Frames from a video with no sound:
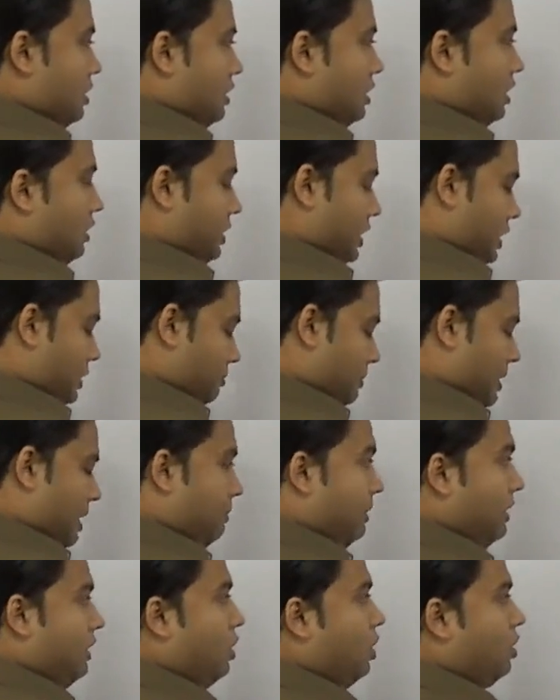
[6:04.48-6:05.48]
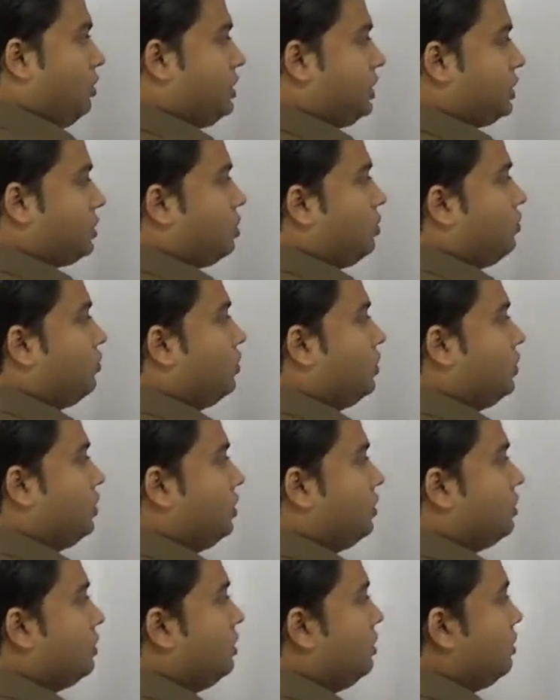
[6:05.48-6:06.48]
Now, it may be noted over
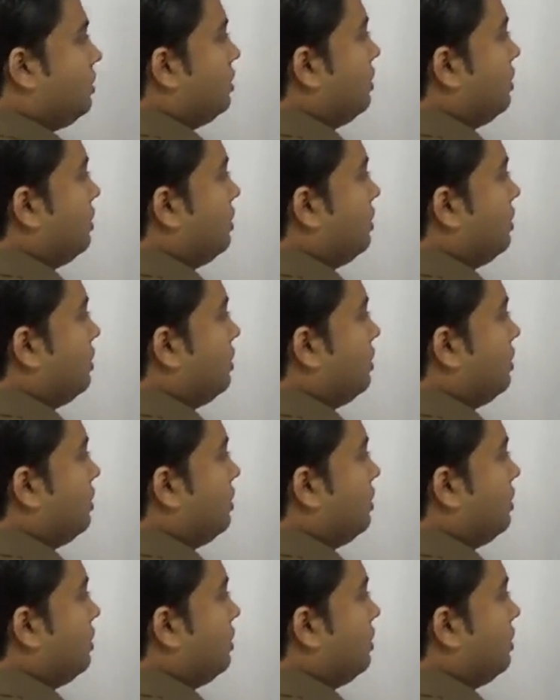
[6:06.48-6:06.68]
here